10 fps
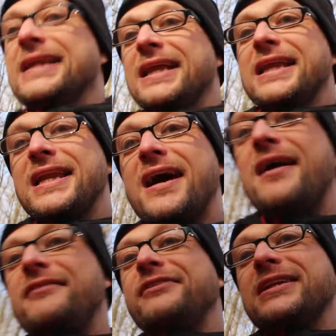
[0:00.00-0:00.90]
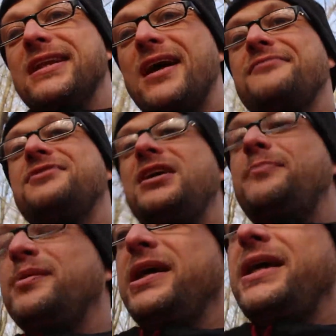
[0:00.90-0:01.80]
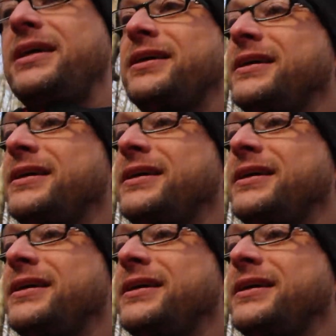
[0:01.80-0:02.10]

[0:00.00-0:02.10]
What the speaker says: love and love deeply.